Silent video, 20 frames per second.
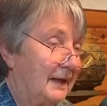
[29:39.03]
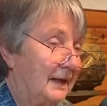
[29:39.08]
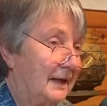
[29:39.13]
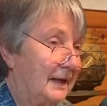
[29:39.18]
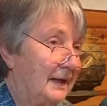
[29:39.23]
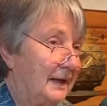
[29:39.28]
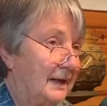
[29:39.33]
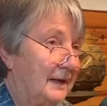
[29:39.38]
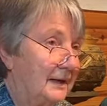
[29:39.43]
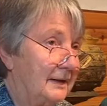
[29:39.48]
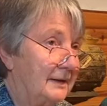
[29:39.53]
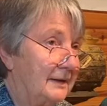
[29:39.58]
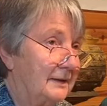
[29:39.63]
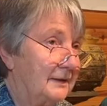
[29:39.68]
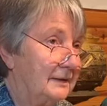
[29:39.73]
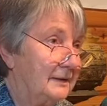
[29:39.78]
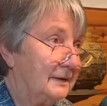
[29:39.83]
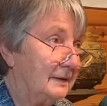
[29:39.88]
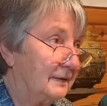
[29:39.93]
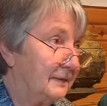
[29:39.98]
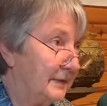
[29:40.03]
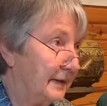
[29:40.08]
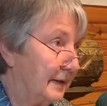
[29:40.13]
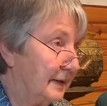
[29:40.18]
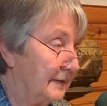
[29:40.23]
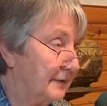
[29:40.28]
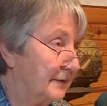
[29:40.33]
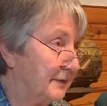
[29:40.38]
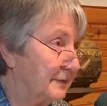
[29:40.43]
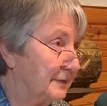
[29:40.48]
And
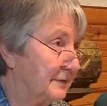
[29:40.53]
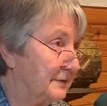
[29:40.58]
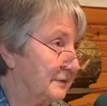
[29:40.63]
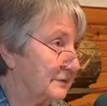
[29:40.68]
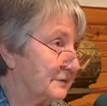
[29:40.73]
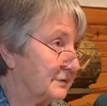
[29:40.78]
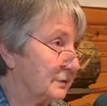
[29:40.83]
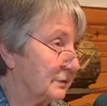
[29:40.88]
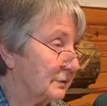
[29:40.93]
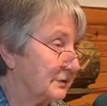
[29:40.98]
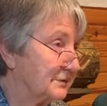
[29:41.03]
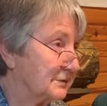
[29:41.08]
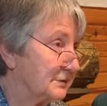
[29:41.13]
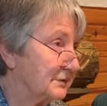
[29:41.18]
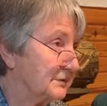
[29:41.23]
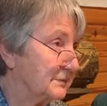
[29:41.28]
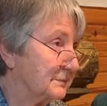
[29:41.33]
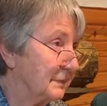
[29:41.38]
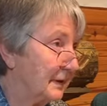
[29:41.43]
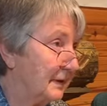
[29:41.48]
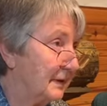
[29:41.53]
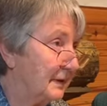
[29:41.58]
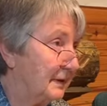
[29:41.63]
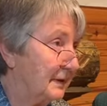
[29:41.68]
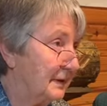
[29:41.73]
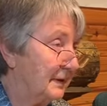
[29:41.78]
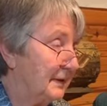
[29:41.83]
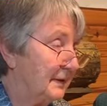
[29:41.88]
then the discourses by,